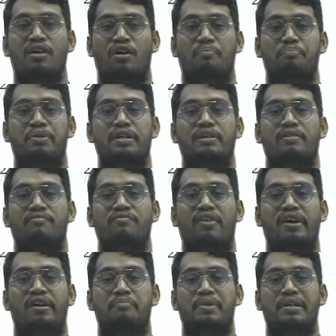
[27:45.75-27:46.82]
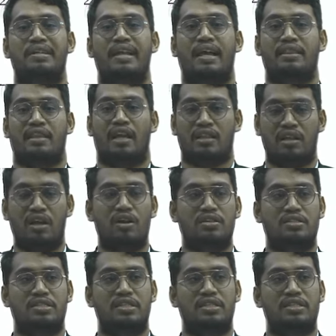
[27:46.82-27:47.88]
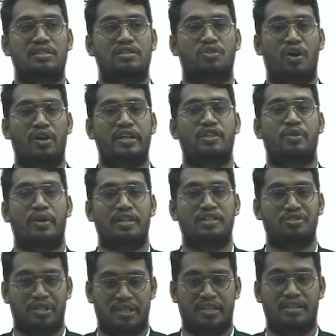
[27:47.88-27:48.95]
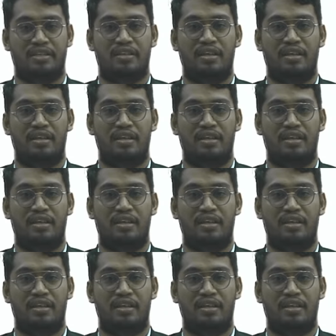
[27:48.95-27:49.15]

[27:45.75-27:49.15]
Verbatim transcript: on Built Environment and Technology 2023.